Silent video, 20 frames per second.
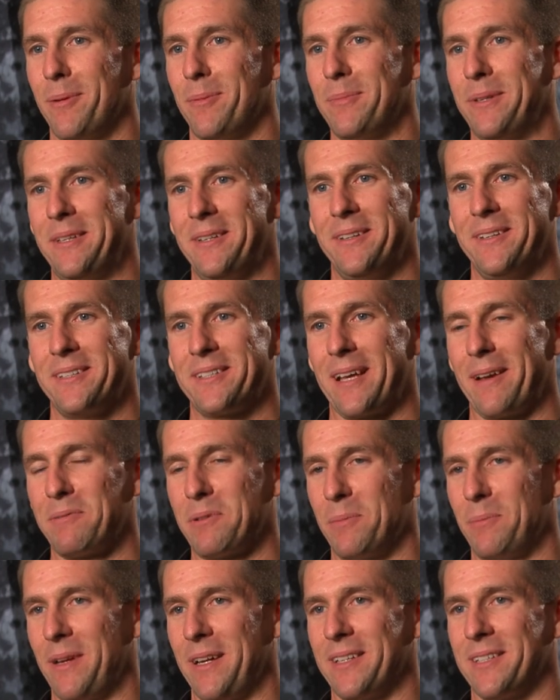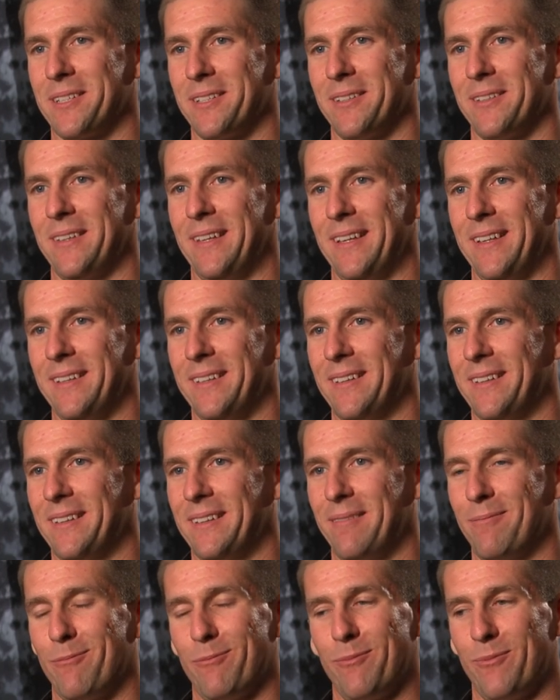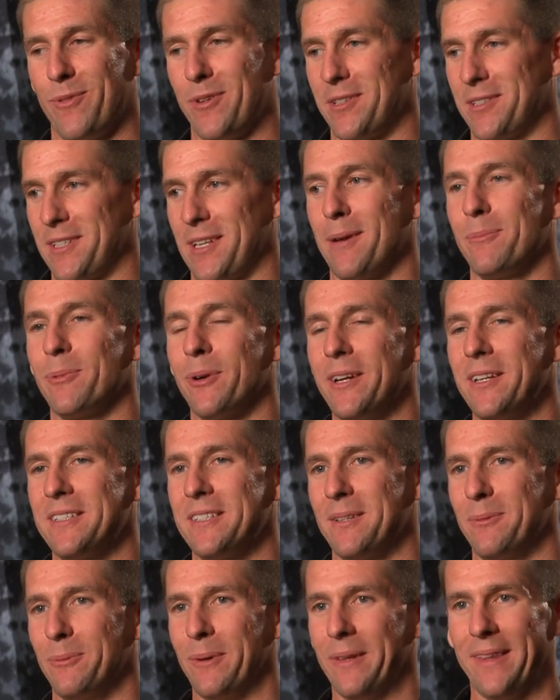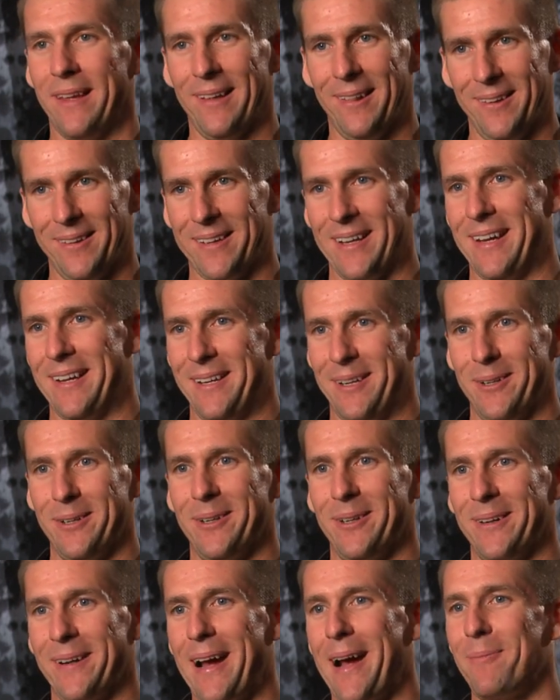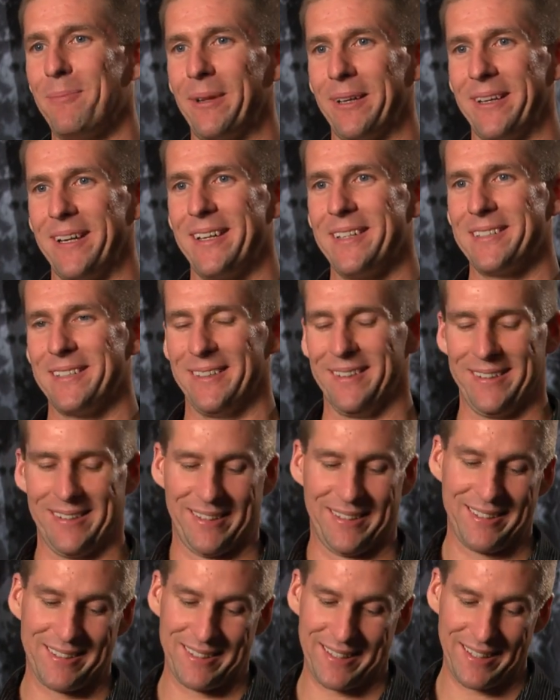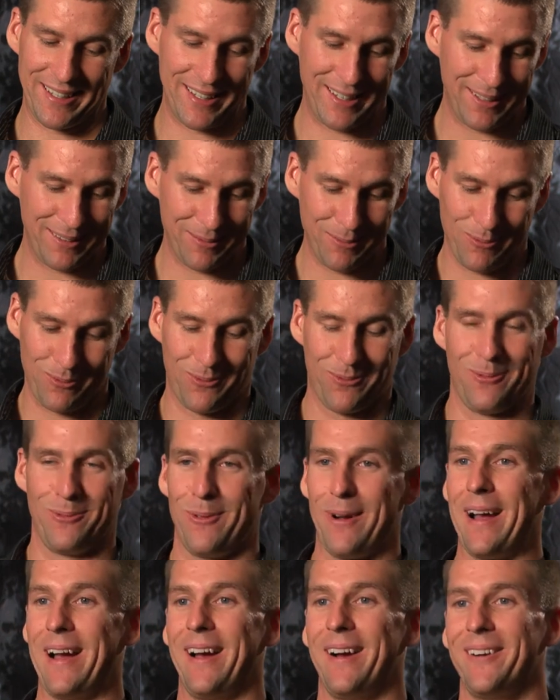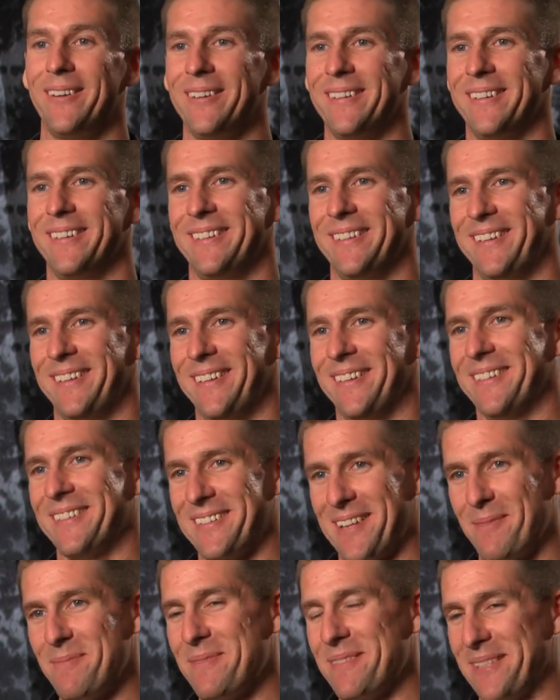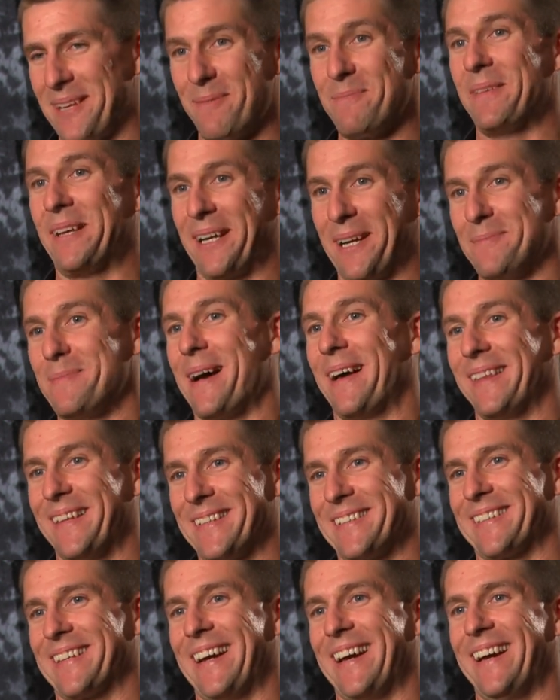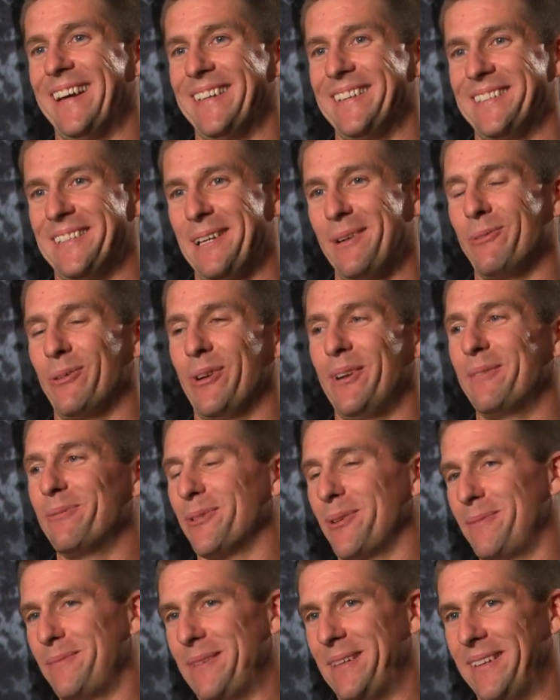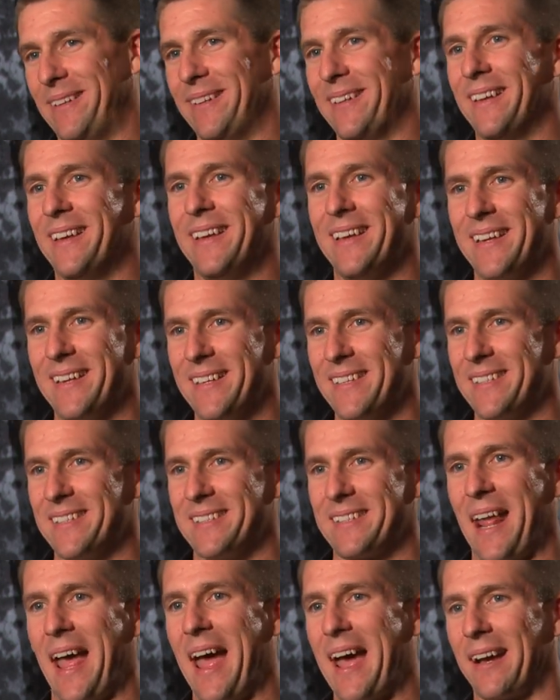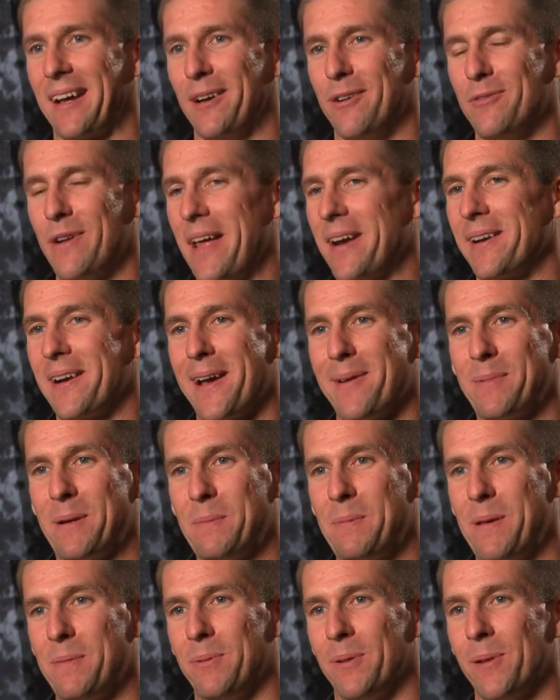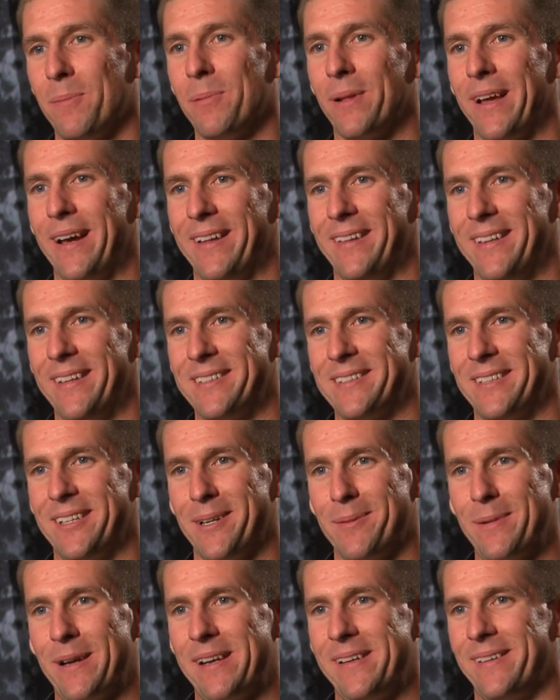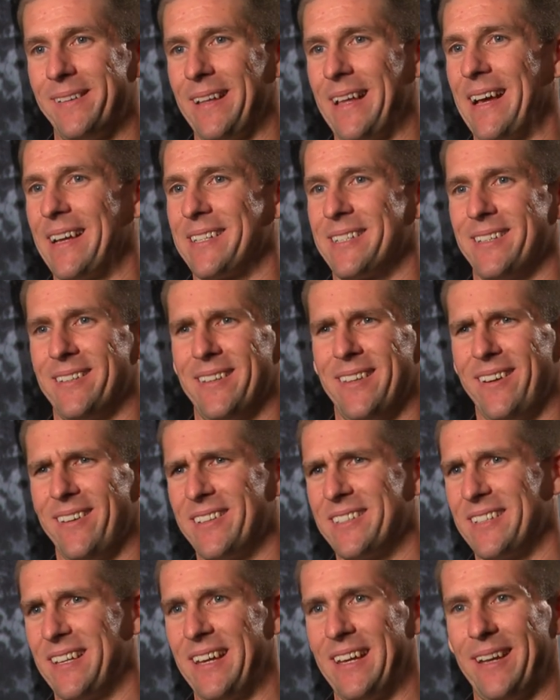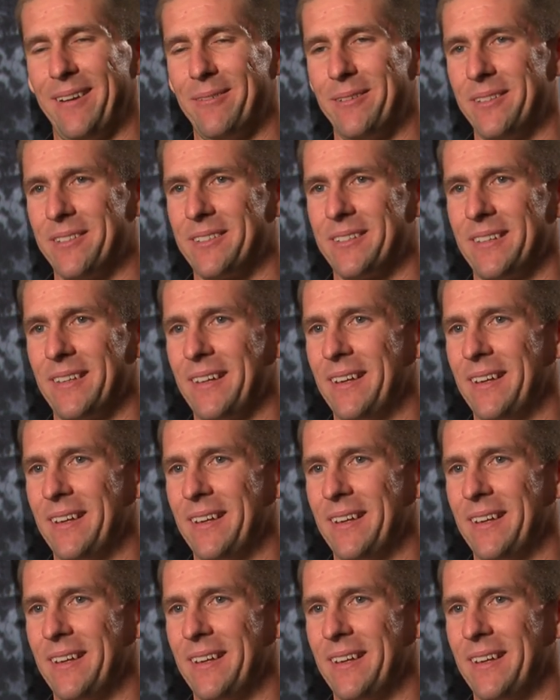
I mean, you just have to make sure that for some reason when they look at your application, they're gonna say, wow, you know, some, something about this guy is different from the stack of, I don't know how many people applied this year, but I know last year they were saying it was